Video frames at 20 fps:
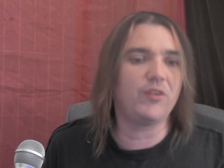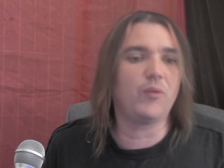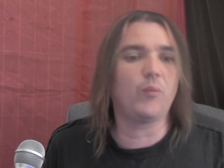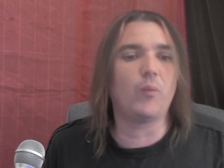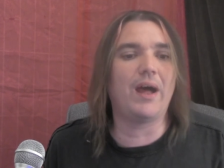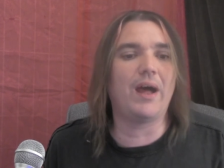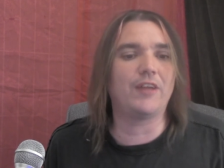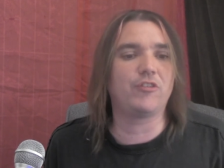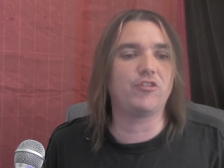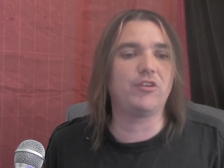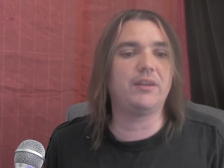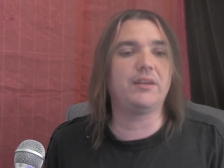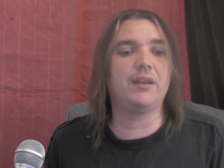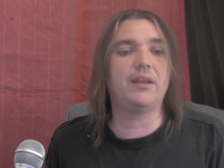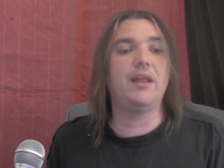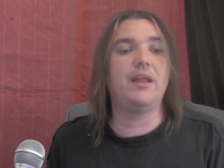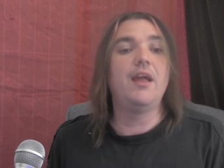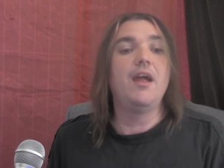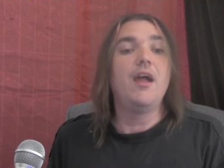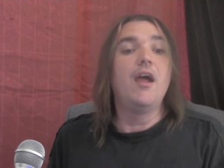in
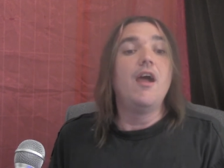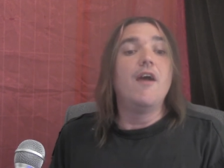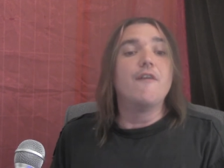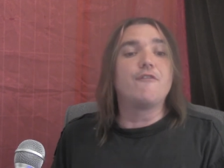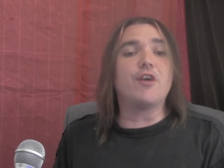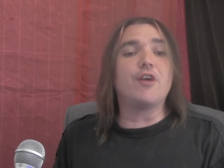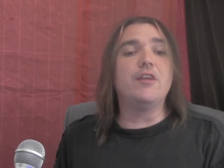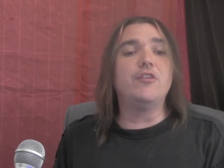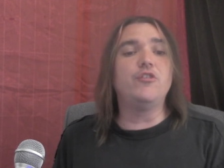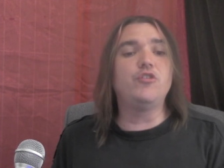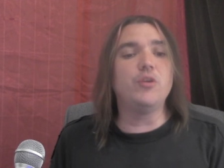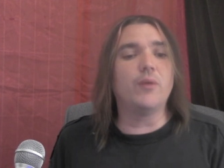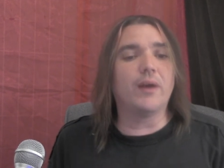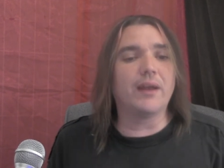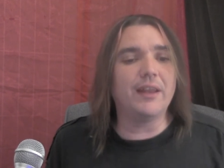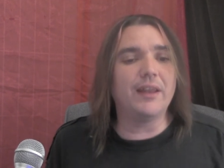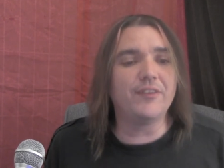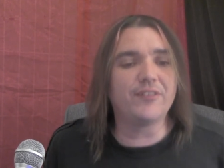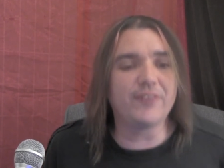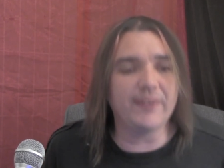Washington. Friends, you
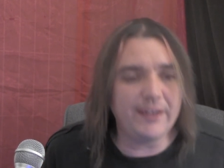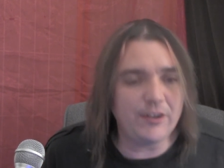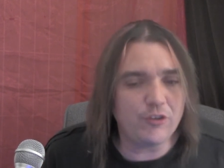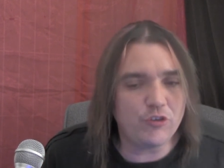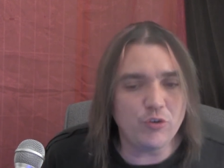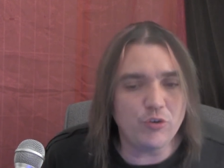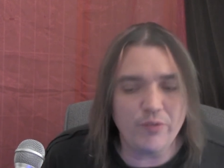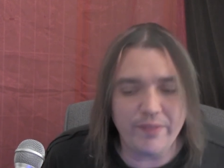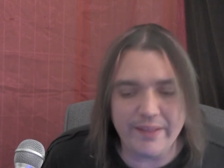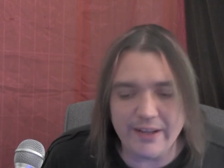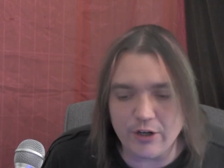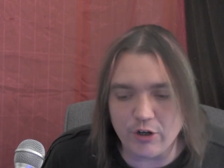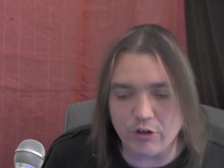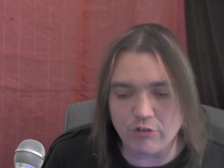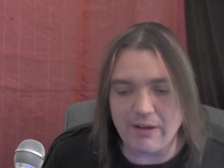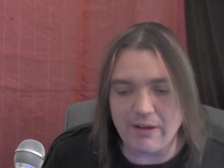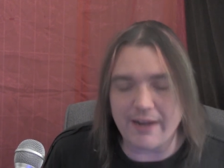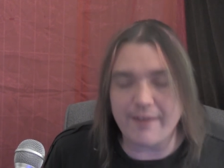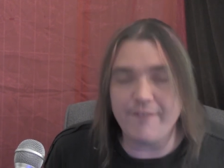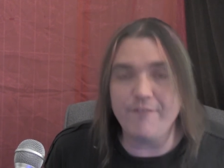are listening to The
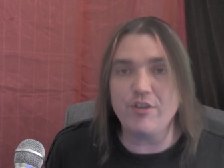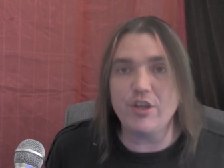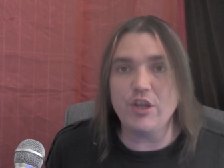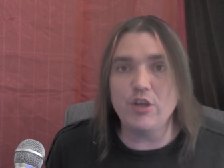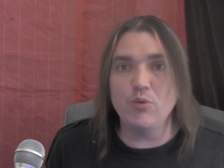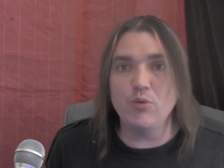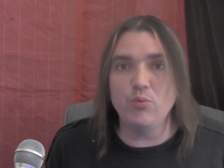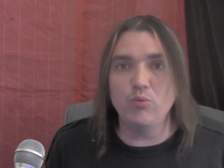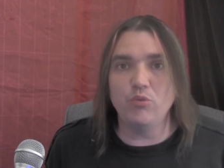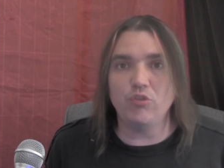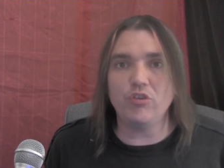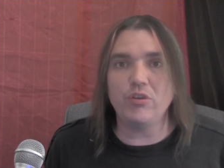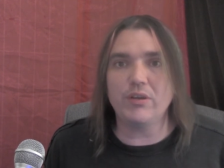Correct Views.